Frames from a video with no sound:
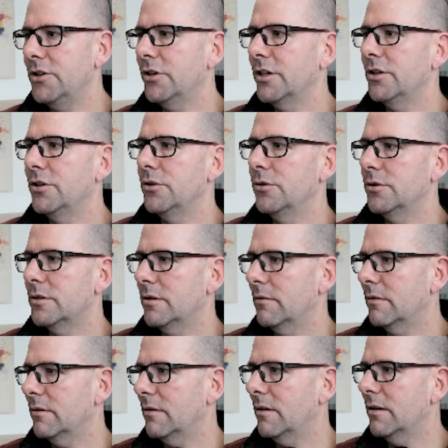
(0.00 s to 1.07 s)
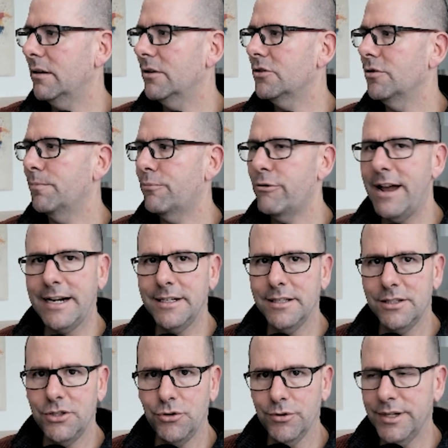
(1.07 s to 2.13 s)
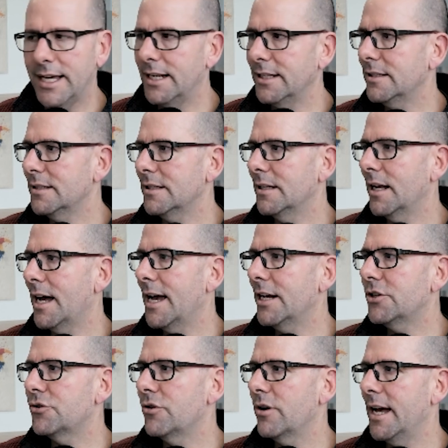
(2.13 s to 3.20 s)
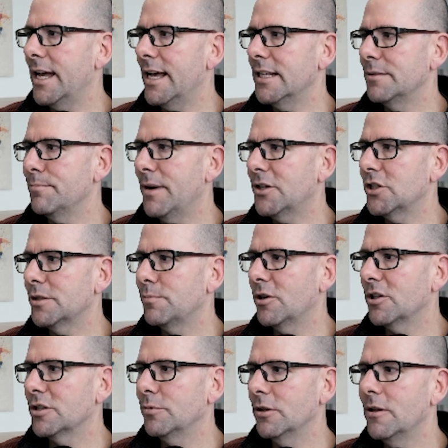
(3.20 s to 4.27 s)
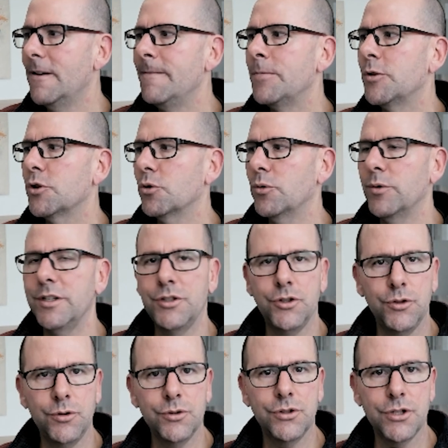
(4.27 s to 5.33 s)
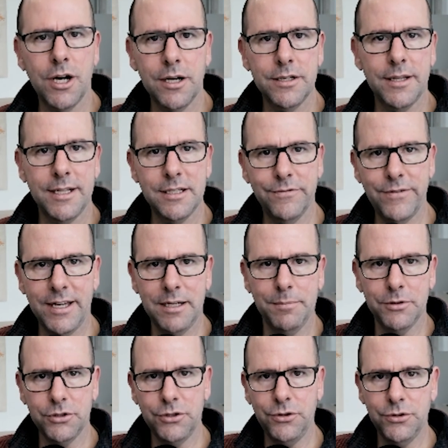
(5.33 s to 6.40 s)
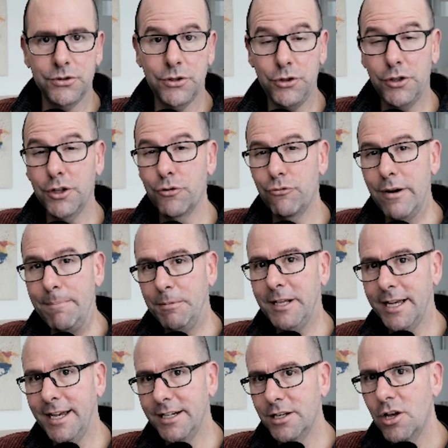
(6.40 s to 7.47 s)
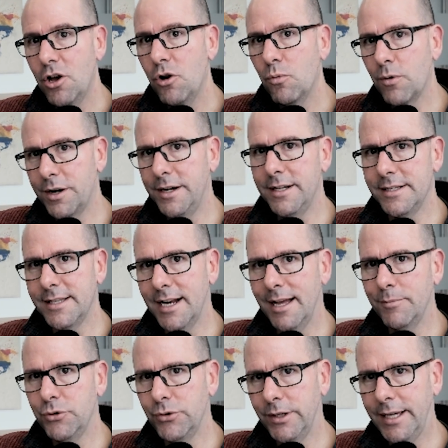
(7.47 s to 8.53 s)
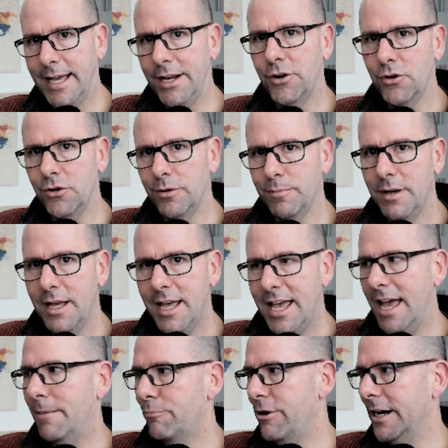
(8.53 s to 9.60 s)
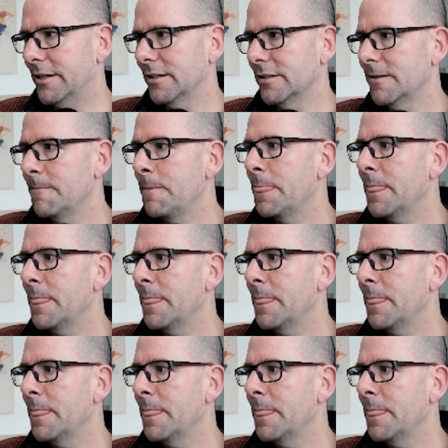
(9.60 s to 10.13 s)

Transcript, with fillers: you can use to practice your analysis. And I try as much as possible to always use data that's available to you so you can replicate what it is that I'm doing at home and practice.